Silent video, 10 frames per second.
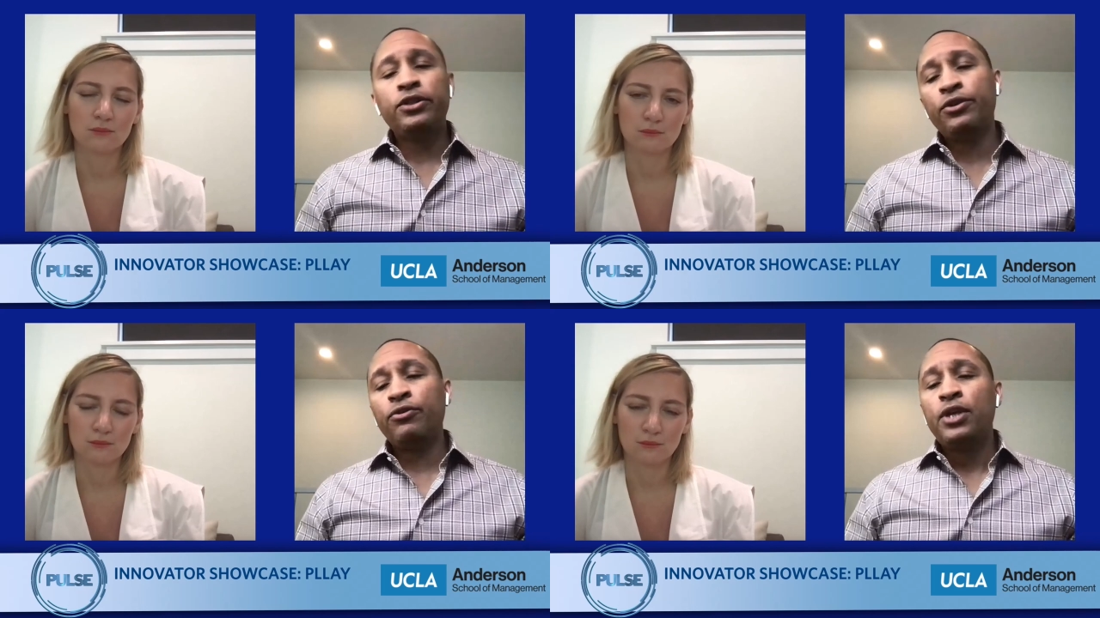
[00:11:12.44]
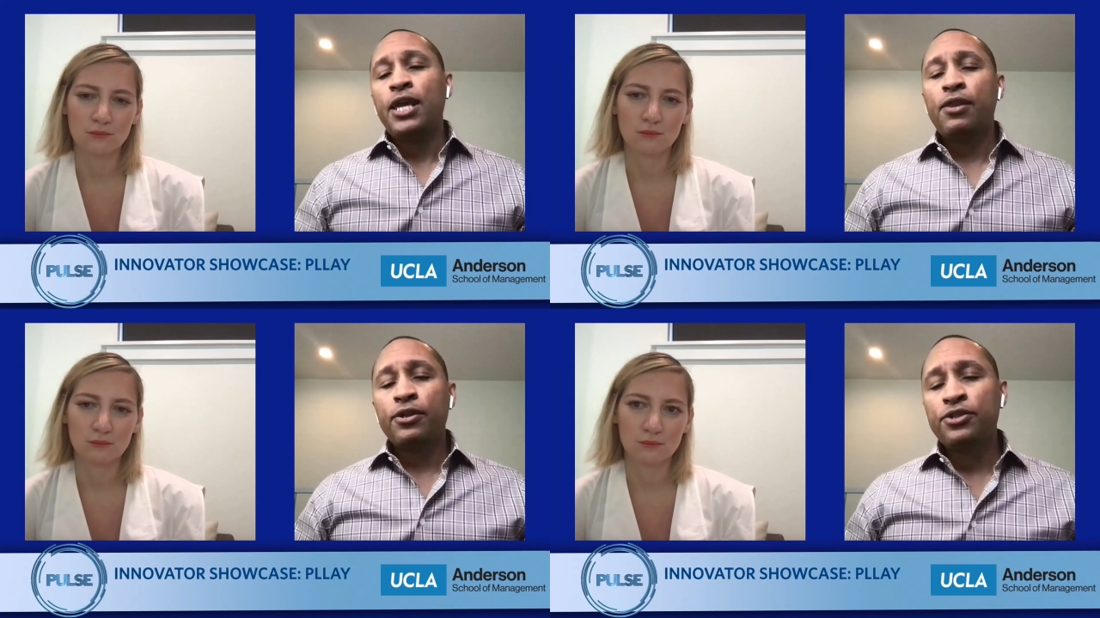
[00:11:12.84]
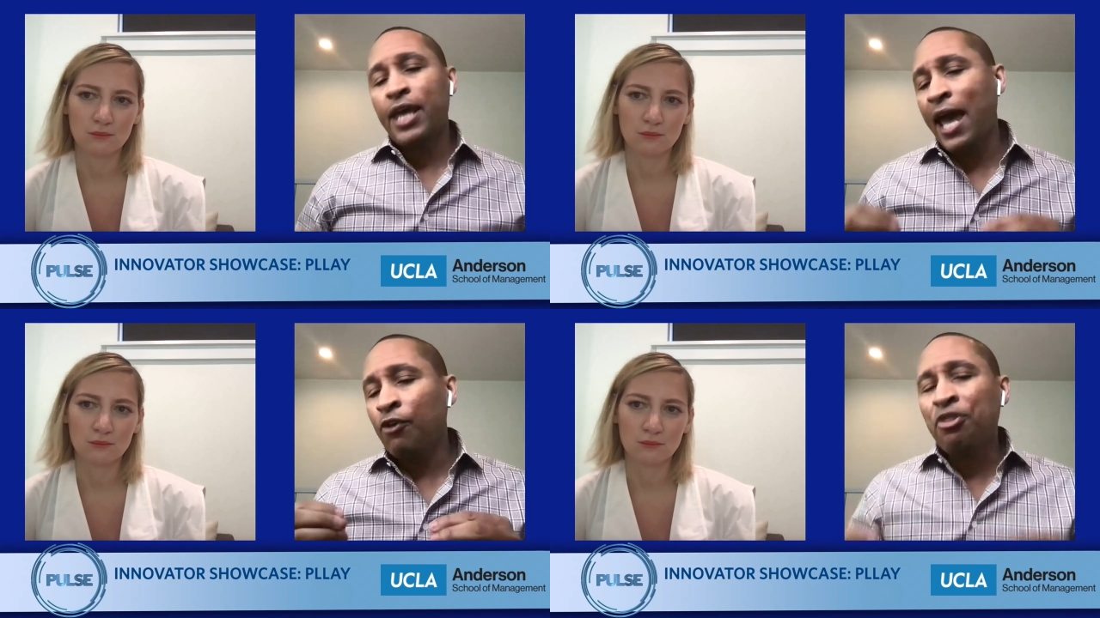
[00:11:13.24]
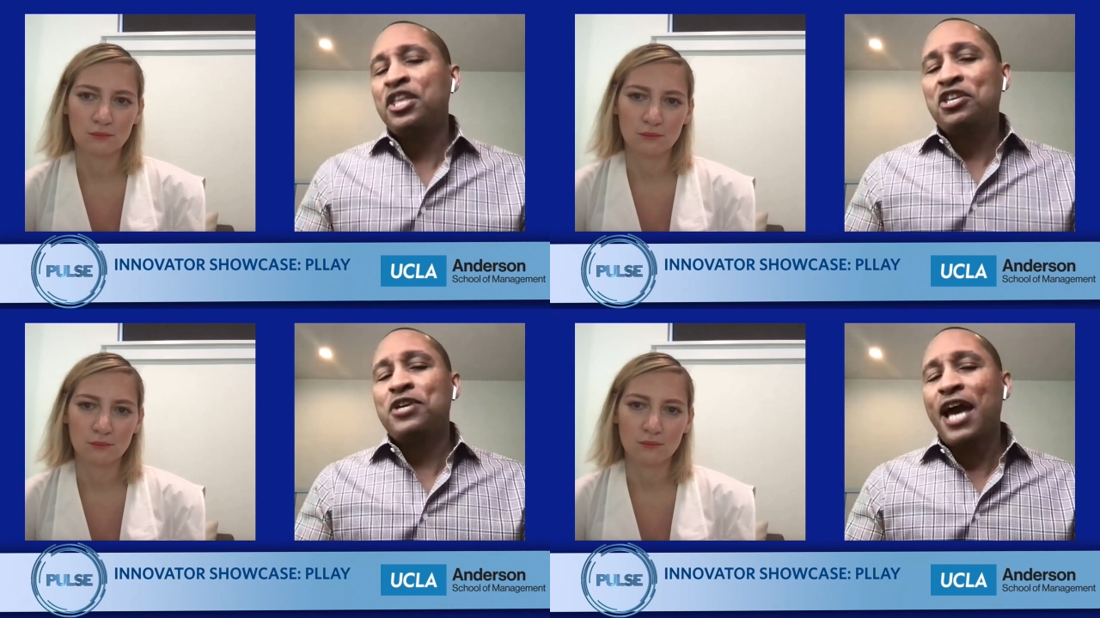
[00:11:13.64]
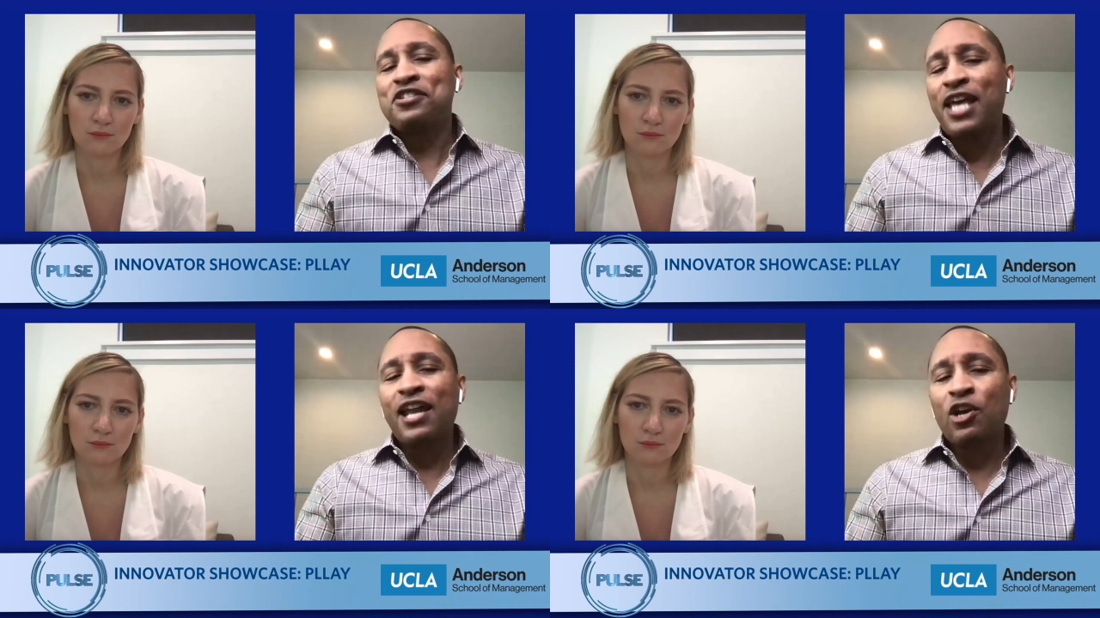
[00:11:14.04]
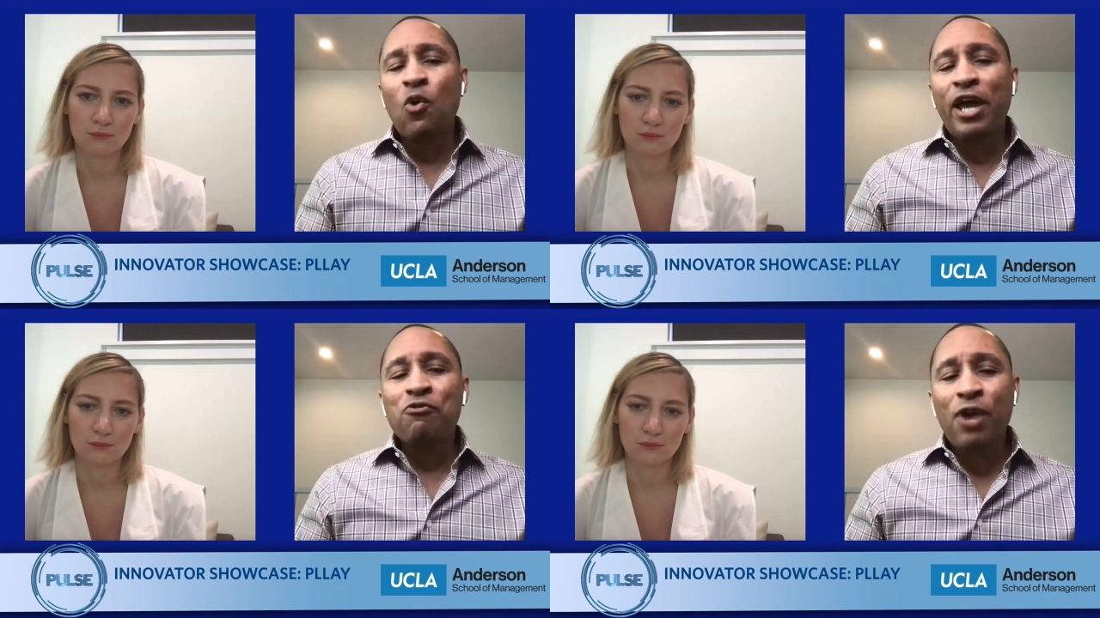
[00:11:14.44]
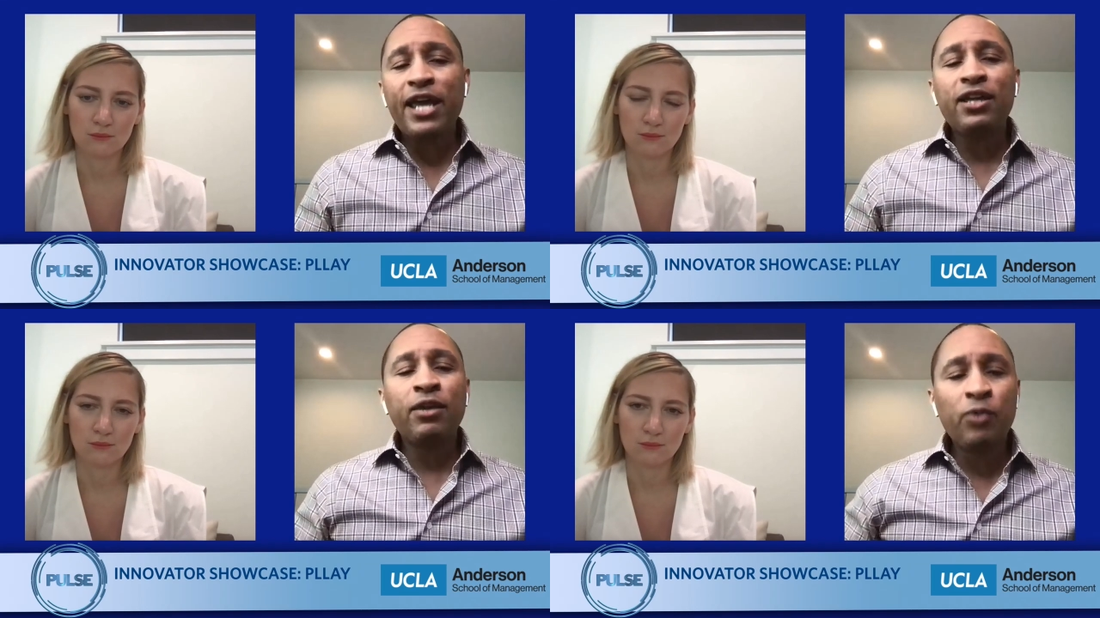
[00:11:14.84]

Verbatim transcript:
Speaker 1: you know, say, I don't think you guys got it quite right.